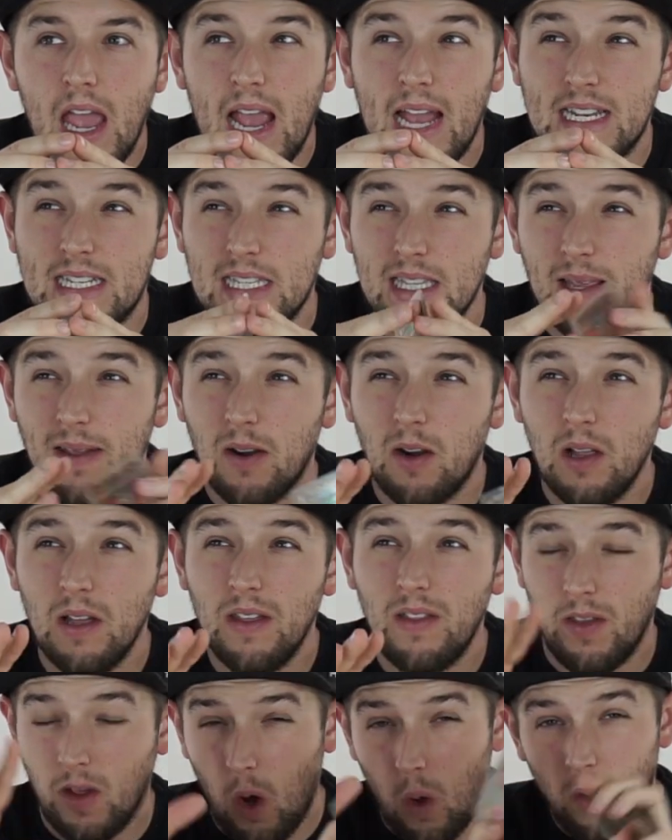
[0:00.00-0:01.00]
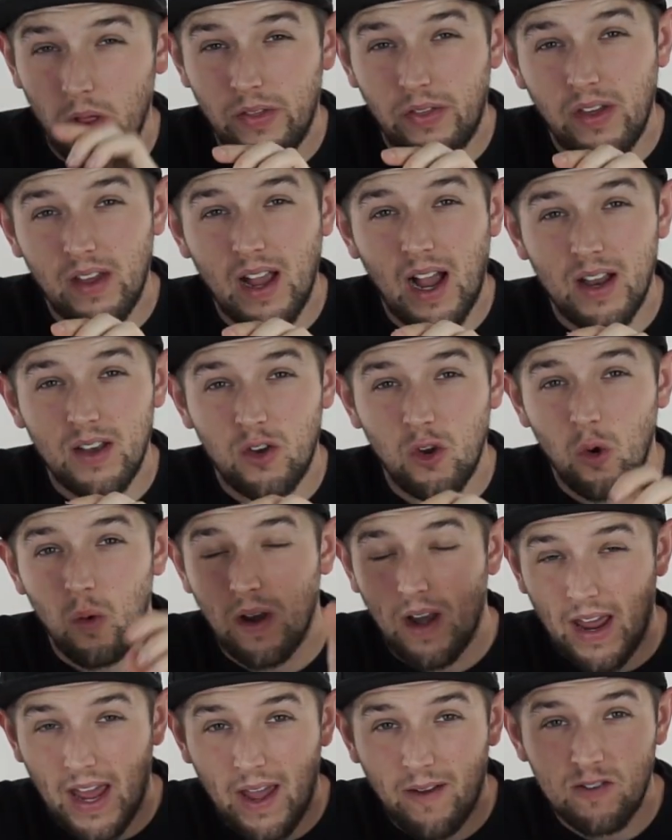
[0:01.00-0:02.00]
It's literally the only thing I do
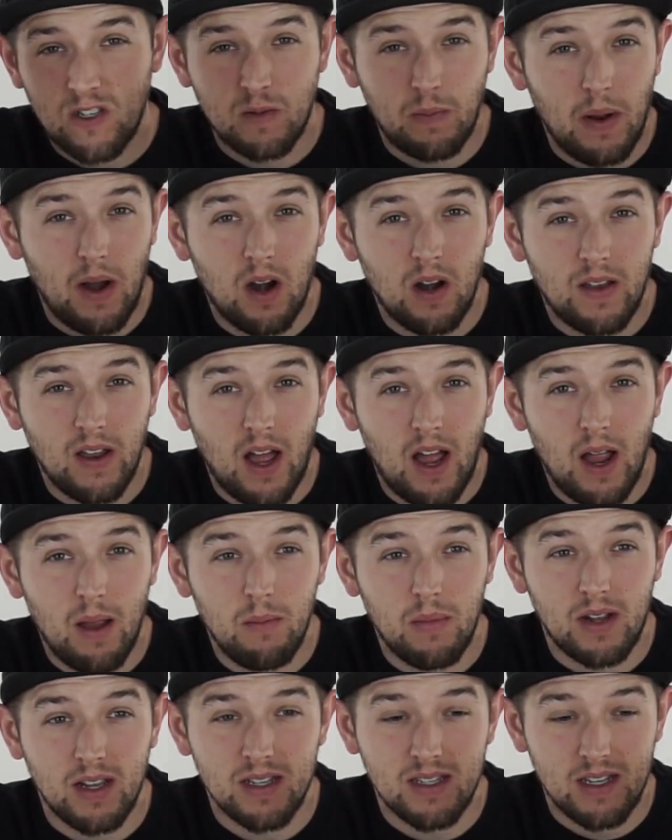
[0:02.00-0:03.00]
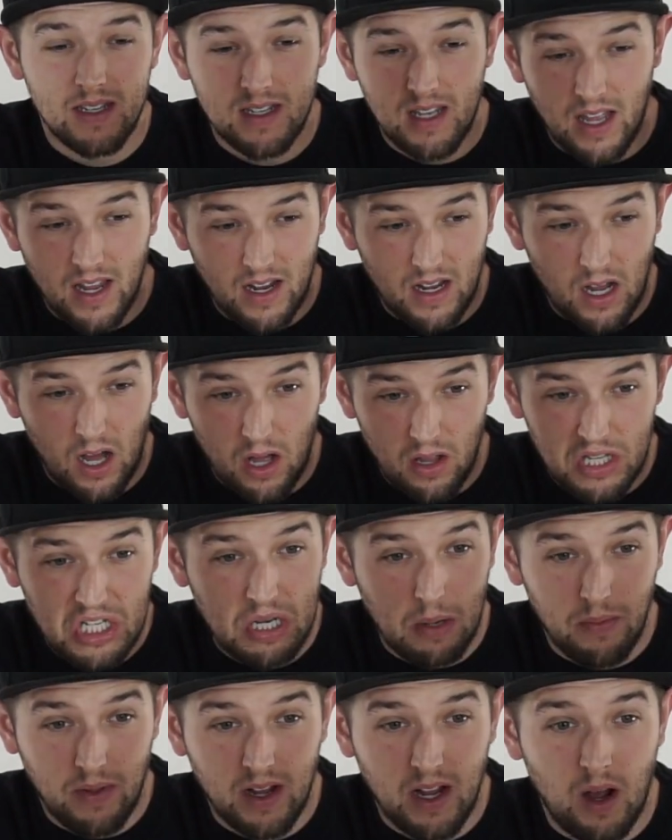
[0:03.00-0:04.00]
when I have spare time because it's like it's
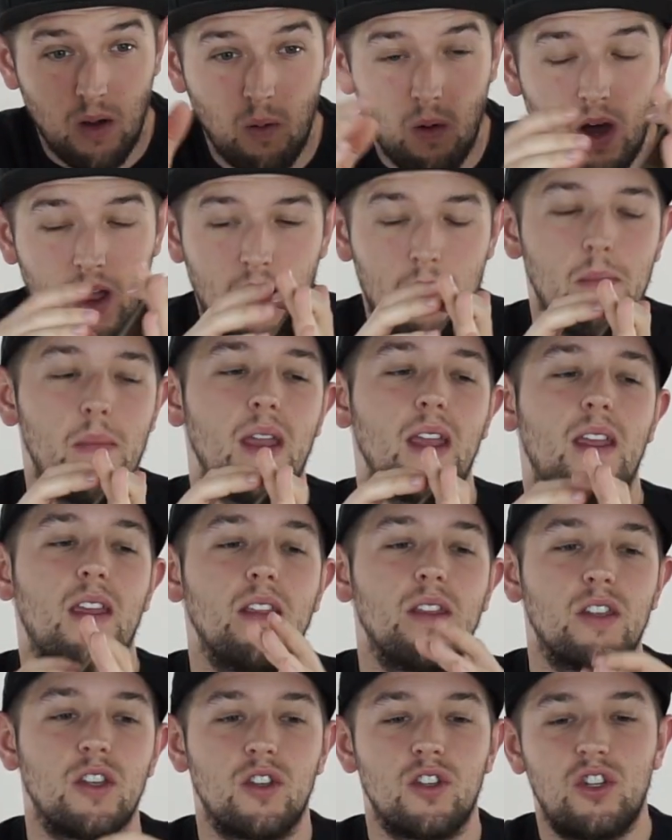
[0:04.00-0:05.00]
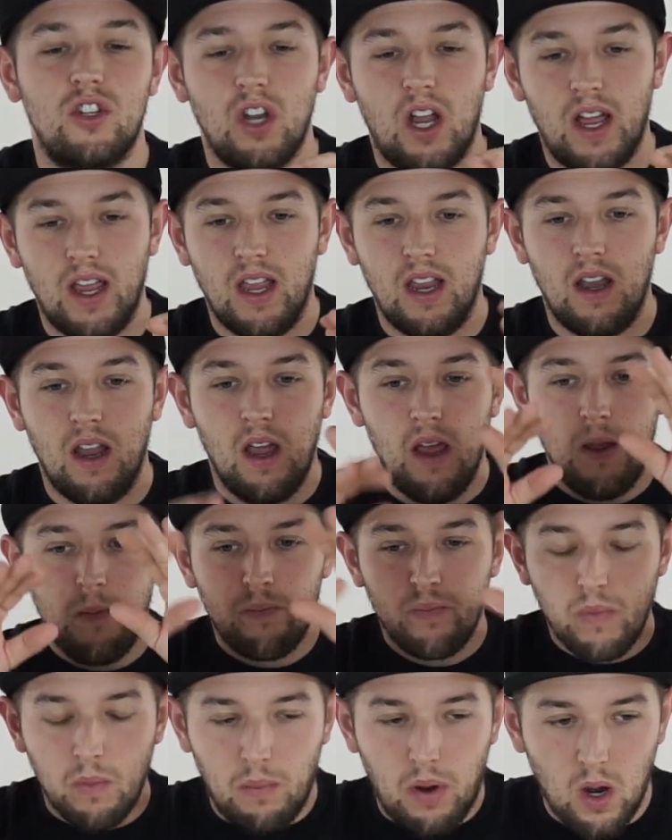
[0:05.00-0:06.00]
something I want. I'm making this giant
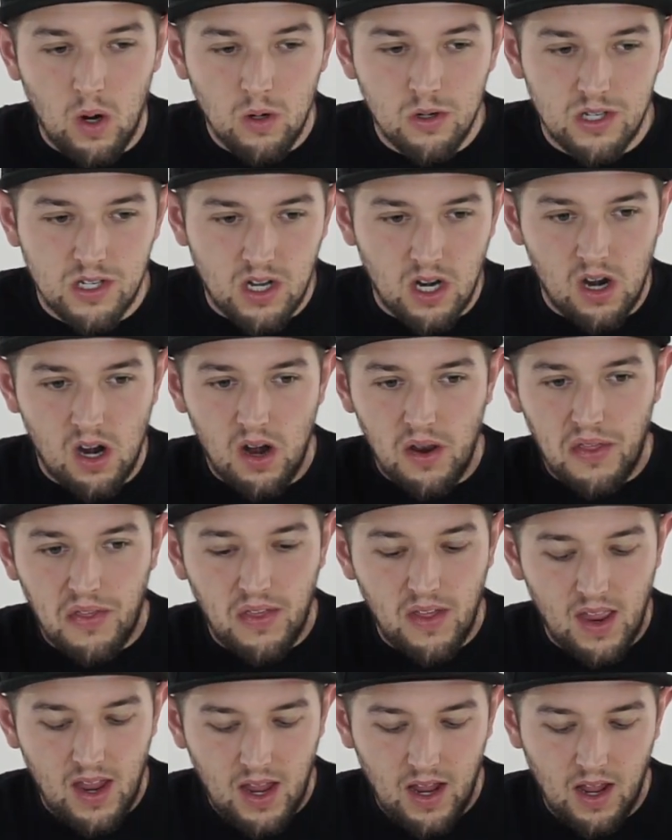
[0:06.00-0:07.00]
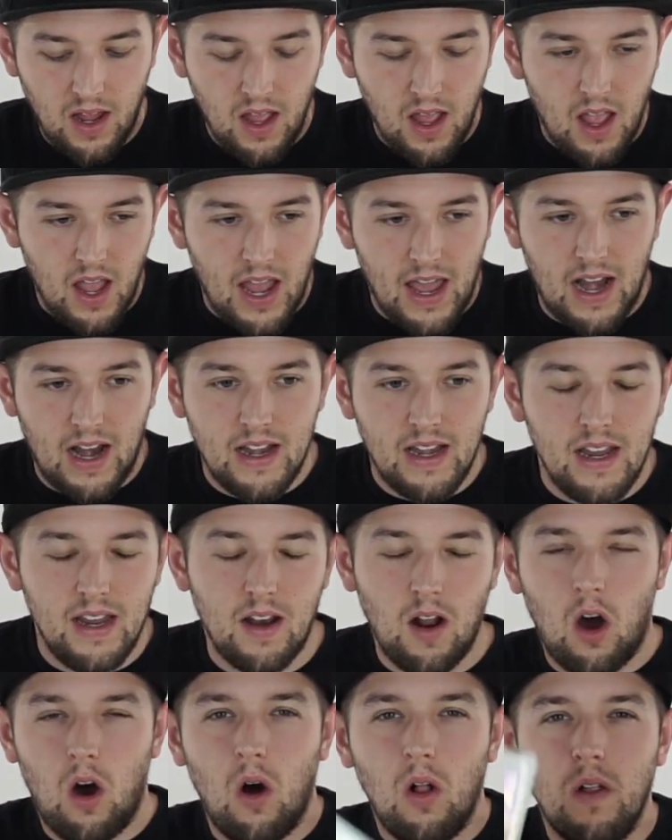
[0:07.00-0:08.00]
poster thing and I
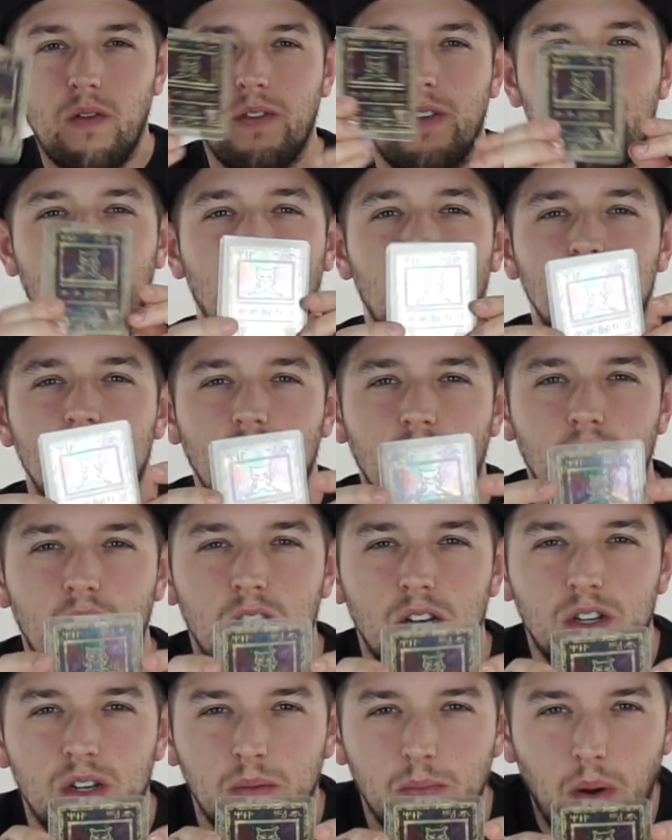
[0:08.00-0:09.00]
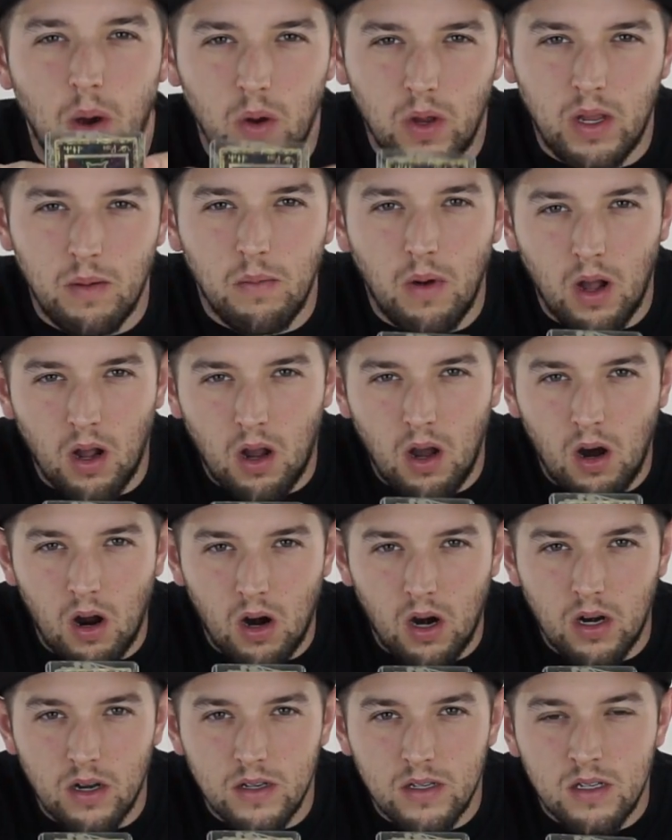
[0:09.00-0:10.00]
need all of the first edition Pokemon
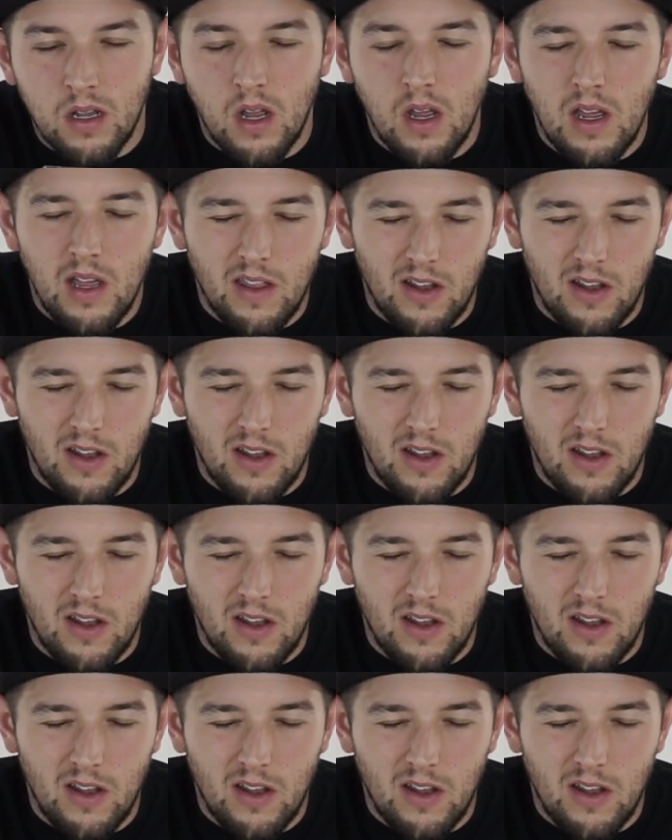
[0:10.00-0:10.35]
cards.